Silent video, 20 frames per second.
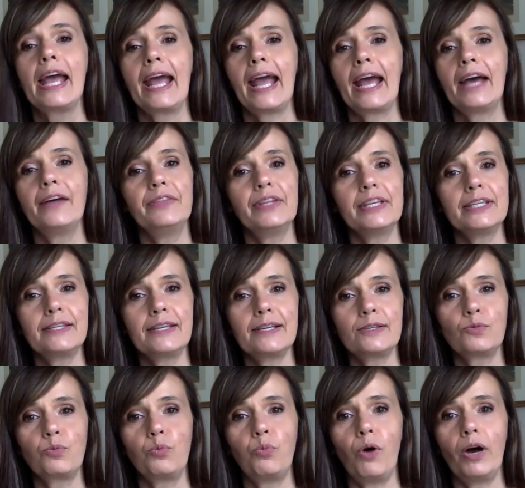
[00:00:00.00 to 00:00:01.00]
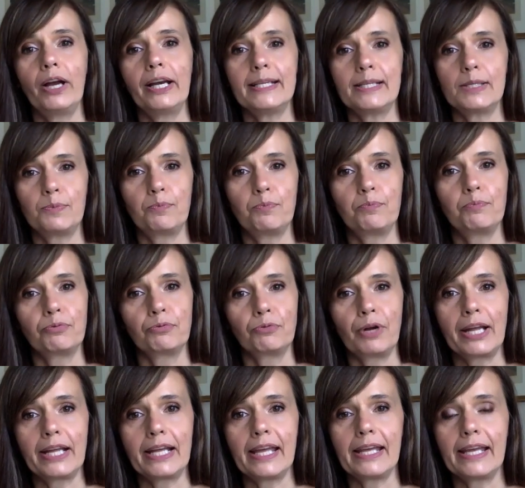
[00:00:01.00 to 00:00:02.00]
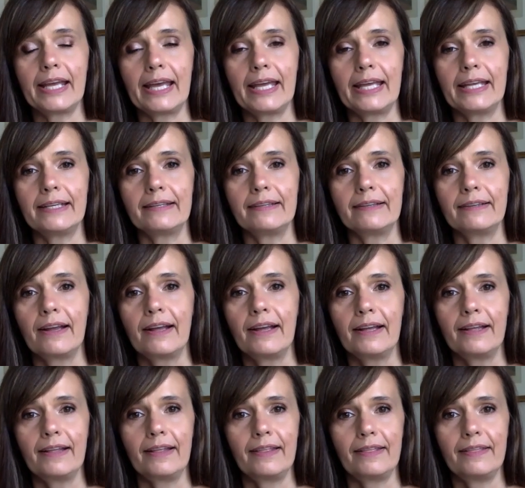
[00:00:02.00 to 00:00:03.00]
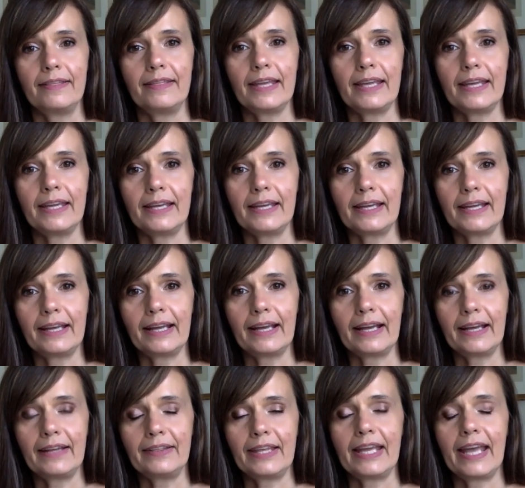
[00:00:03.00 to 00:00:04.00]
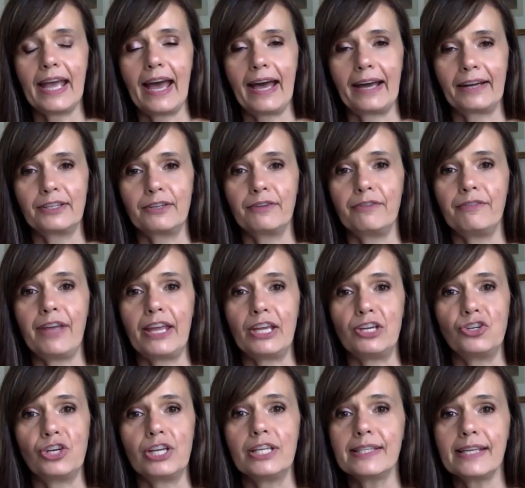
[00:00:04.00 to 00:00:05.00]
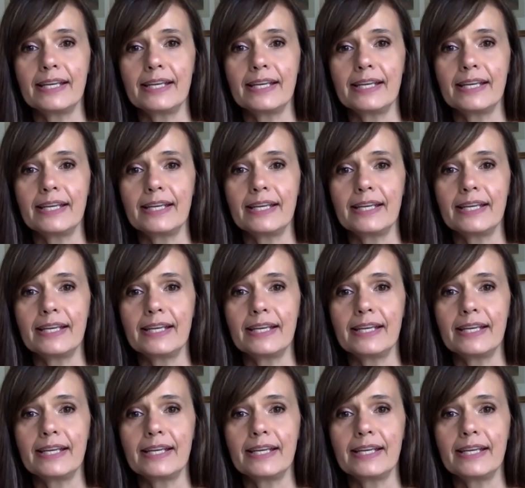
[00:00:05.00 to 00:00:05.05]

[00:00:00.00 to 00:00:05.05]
And this is what is bringing in the activations.